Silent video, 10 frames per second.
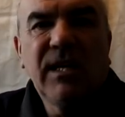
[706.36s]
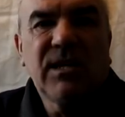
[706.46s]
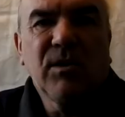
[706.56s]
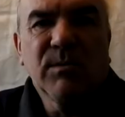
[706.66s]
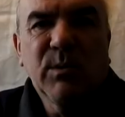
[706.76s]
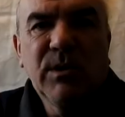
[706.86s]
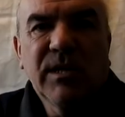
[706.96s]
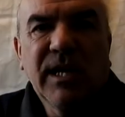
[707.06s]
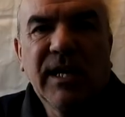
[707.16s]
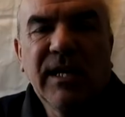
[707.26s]
it stops
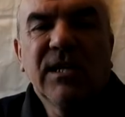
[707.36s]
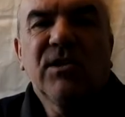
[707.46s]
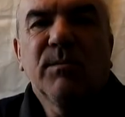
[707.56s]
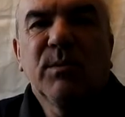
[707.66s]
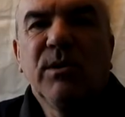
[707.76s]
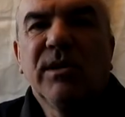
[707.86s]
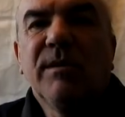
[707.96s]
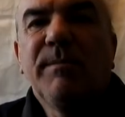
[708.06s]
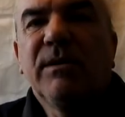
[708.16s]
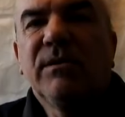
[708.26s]
working, and it stops
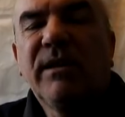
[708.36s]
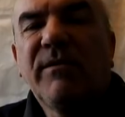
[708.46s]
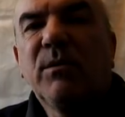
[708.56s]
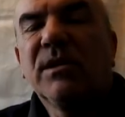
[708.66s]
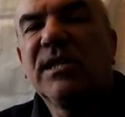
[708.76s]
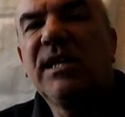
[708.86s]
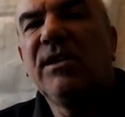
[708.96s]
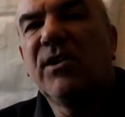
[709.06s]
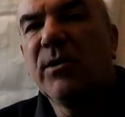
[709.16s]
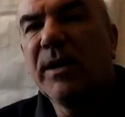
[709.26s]
working because everyone's
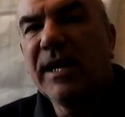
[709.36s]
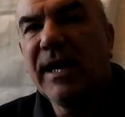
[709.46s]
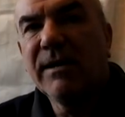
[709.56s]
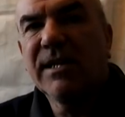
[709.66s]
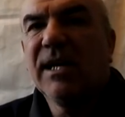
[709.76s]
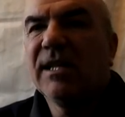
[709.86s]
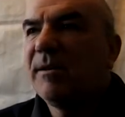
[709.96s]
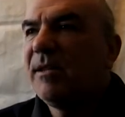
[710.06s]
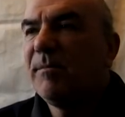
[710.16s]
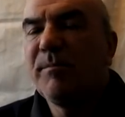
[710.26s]
seen through it now. It's like
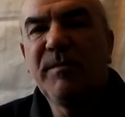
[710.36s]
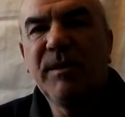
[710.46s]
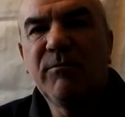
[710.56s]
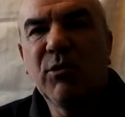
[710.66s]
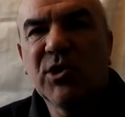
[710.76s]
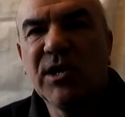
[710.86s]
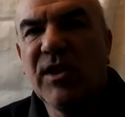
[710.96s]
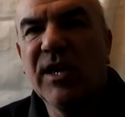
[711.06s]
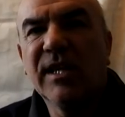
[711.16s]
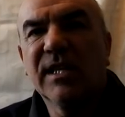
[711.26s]
the Russian
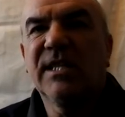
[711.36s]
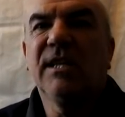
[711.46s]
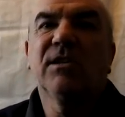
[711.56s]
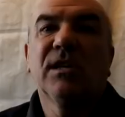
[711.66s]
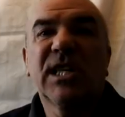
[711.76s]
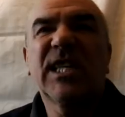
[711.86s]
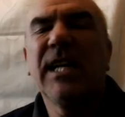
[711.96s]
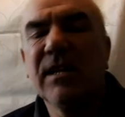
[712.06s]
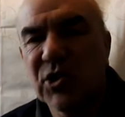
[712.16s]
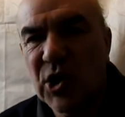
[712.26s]
thing. They're
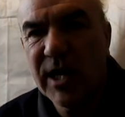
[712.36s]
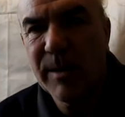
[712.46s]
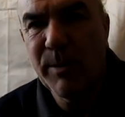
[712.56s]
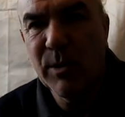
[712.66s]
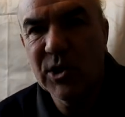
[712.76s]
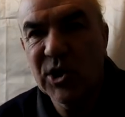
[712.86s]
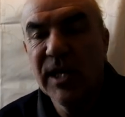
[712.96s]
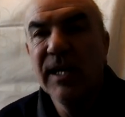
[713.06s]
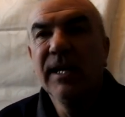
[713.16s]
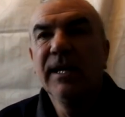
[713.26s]
still trying to push.
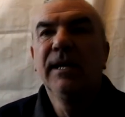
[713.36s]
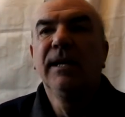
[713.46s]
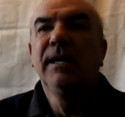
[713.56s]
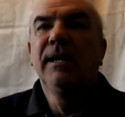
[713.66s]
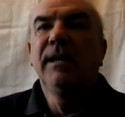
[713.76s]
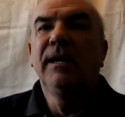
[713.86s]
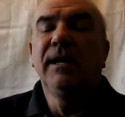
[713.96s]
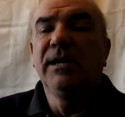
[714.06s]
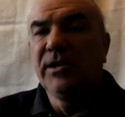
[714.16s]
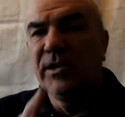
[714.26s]

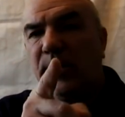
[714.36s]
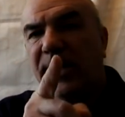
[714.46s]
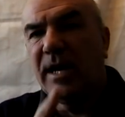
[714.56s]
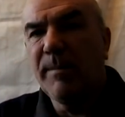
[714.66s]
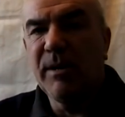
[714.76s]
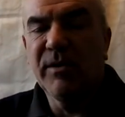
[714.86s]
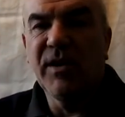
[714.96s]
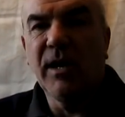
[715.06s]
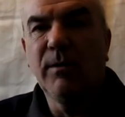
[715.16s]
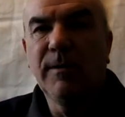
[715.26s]
You and I both
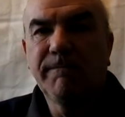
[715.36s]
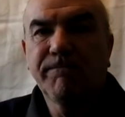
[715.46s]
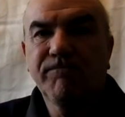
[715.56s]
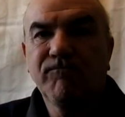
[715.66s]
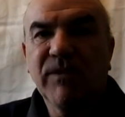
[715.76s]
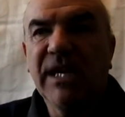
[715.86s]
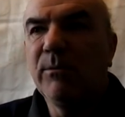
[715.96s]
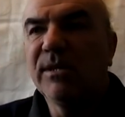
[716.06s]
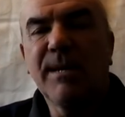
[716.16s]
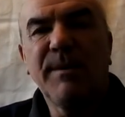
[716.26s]
know it
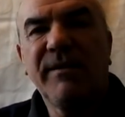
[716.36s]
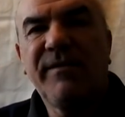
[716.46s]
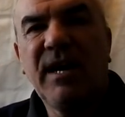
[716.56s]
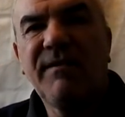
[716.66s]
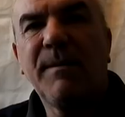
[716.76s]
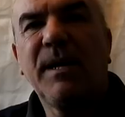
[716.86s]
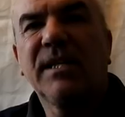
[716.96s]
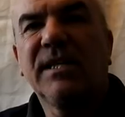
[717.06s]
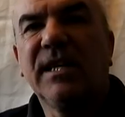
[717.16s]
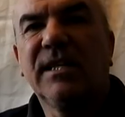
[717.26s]
was MI5,
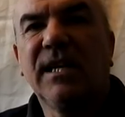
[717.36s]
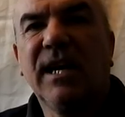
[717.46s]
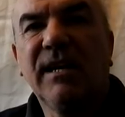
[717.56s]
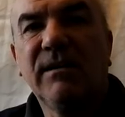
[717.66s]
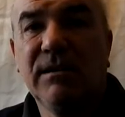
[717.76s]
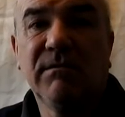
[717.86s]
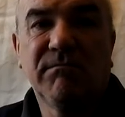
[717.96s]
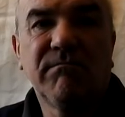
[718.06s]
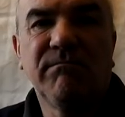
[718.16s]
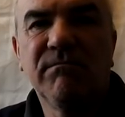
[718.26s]
MI6 that
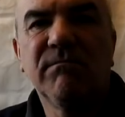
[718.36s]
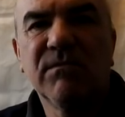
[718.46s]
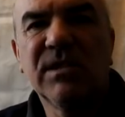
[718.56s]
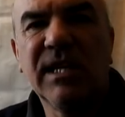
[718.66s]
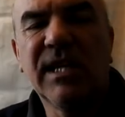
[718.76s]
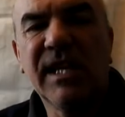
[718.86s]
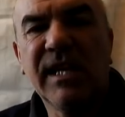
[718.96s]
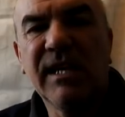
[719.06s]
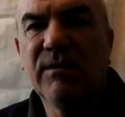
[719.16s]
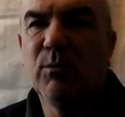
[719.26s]
did
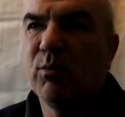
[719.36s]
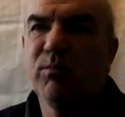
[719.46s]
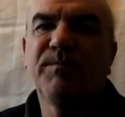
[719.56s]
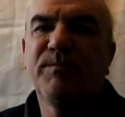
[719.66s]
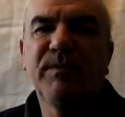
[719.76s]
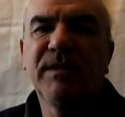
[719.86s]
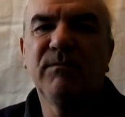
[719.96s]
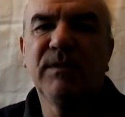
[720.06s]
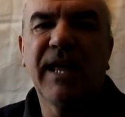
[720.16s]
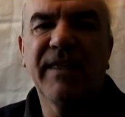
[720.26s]

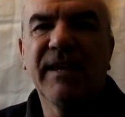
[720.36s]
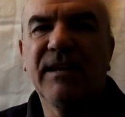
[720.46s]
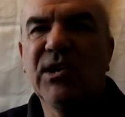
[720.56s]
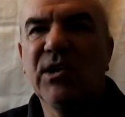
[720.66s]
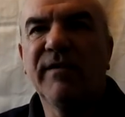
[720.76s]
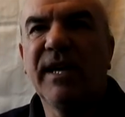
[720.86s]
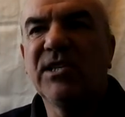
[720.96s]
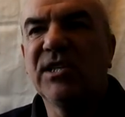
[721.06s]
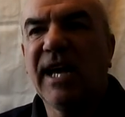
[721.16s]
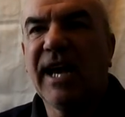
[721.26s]
let the nerve
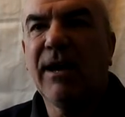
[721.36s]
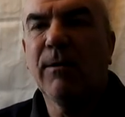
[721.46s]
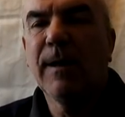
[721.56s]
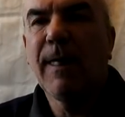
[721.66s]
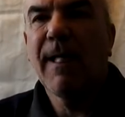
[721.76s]
agent out